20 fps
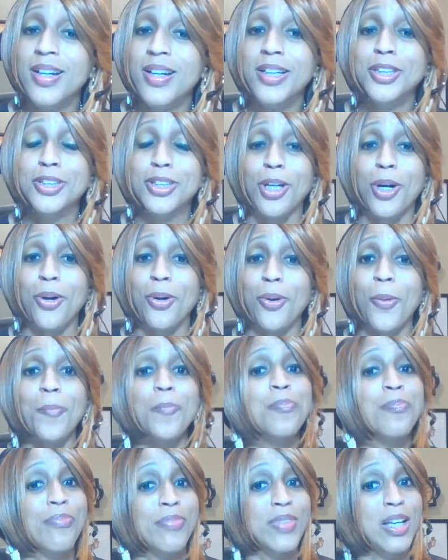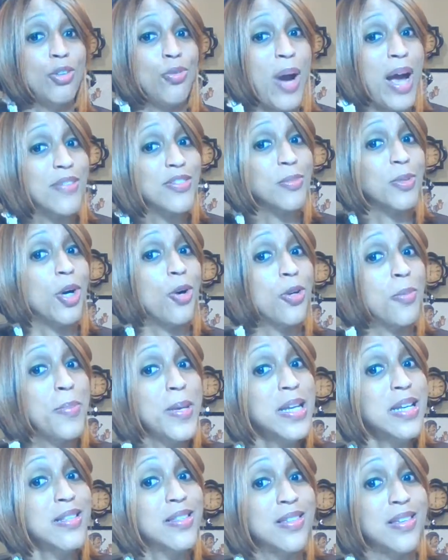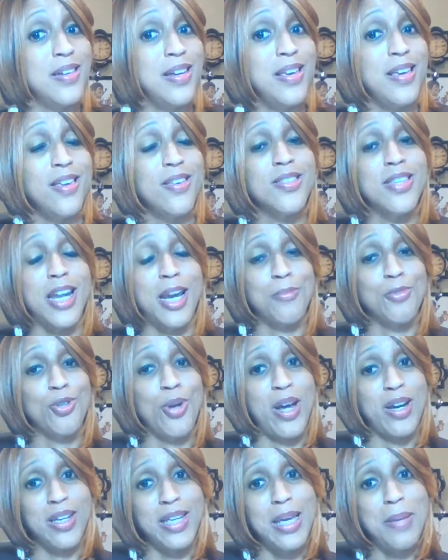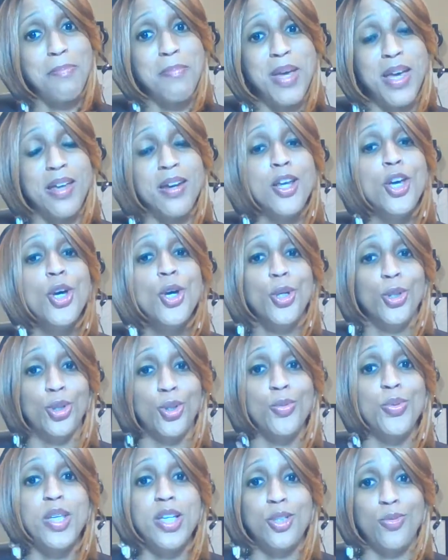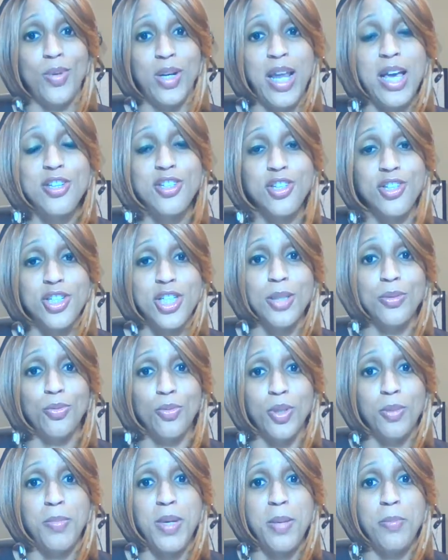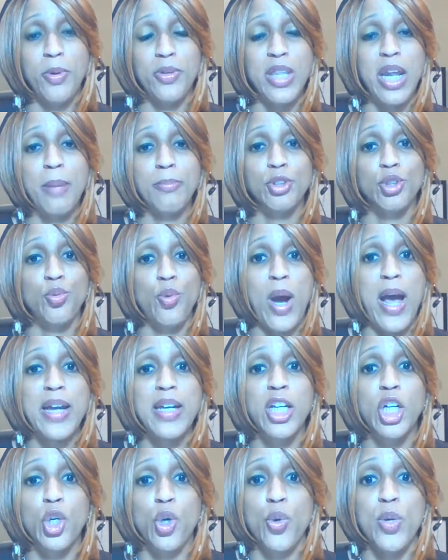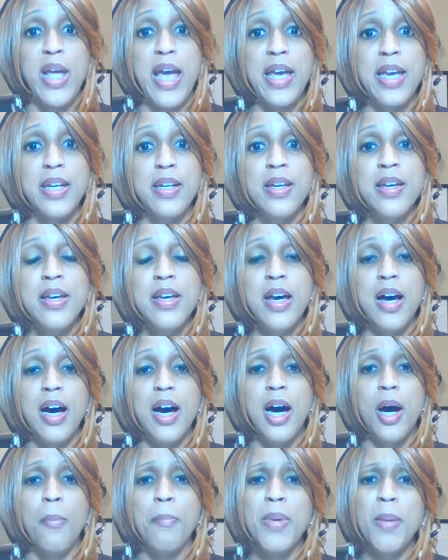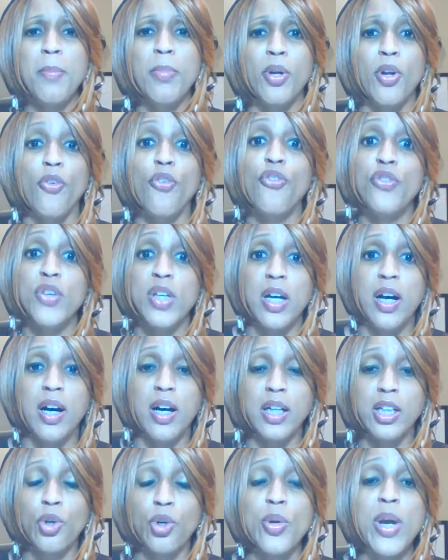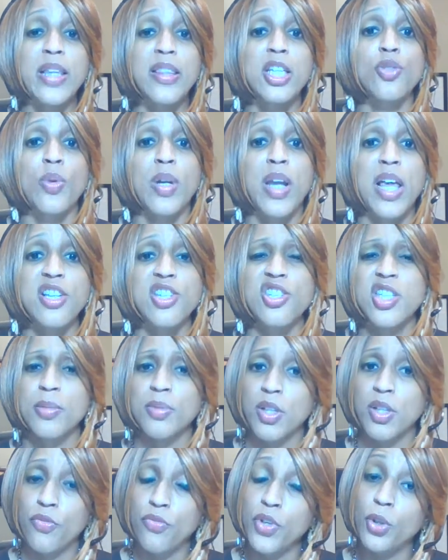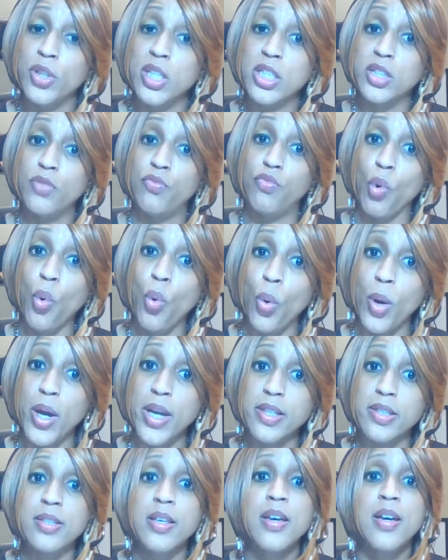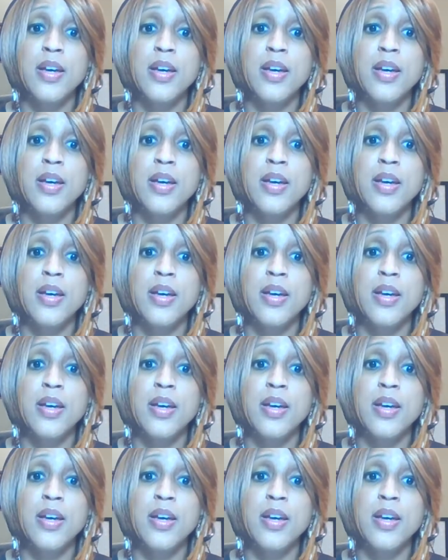So do I have some codependency needs that I'm trying to get met through these relationships with people, that I'm trying to create people to create these relationships to fill these voids